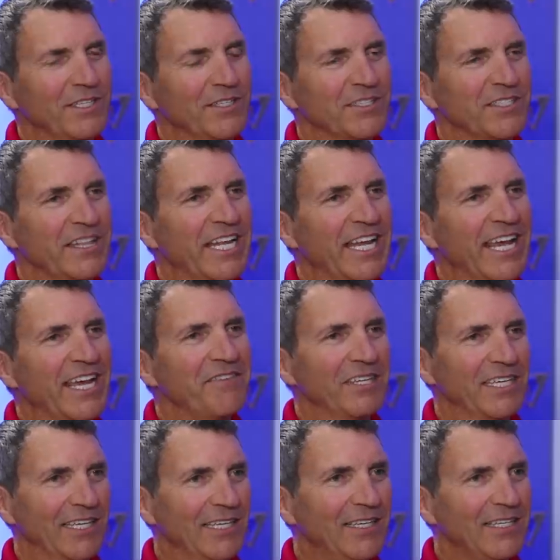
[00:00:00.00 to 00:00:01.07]
years in the
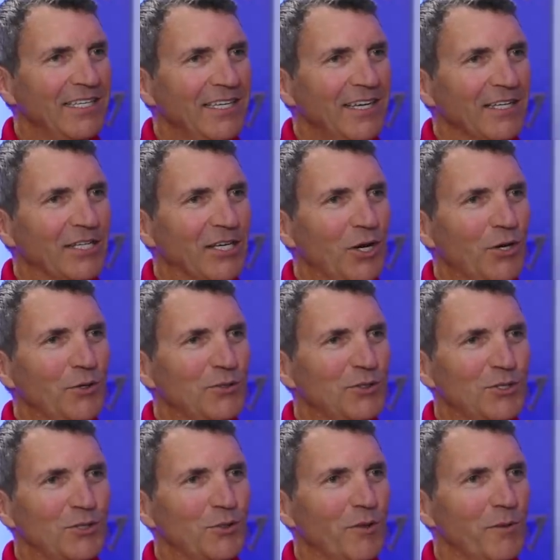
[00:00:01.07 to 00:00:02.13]
Navy, go
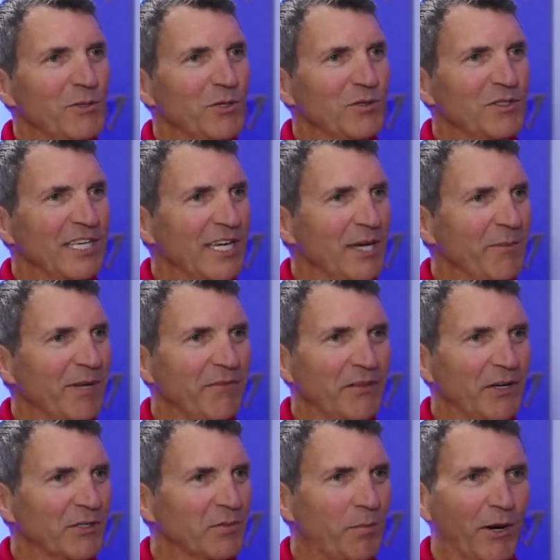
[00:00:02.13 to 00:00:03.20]
to a museum? And if
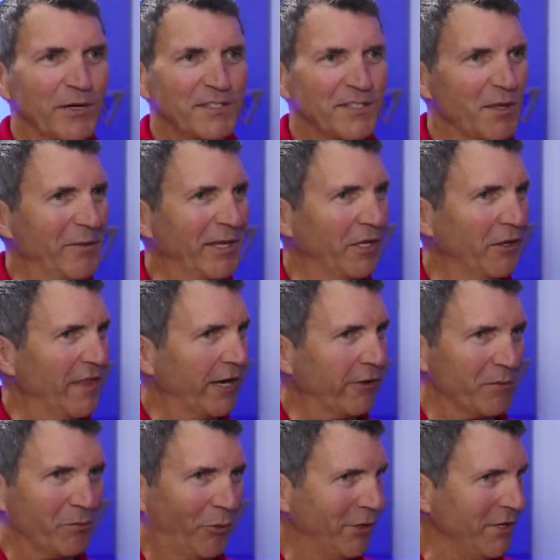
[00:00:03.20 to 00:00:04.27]
there's parts in the middle that are
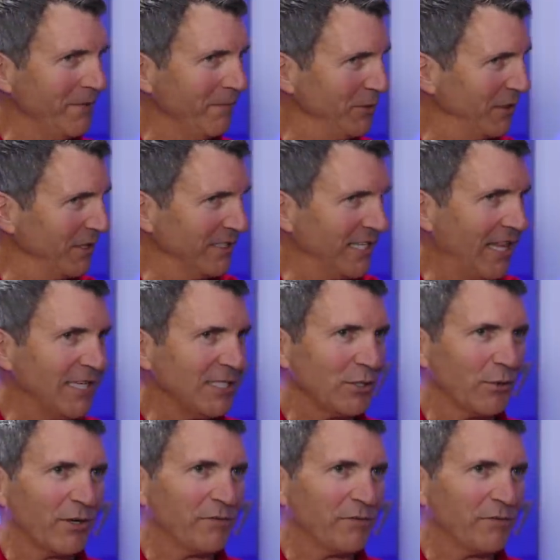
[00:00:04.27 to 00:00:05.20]
important, you can tell us, or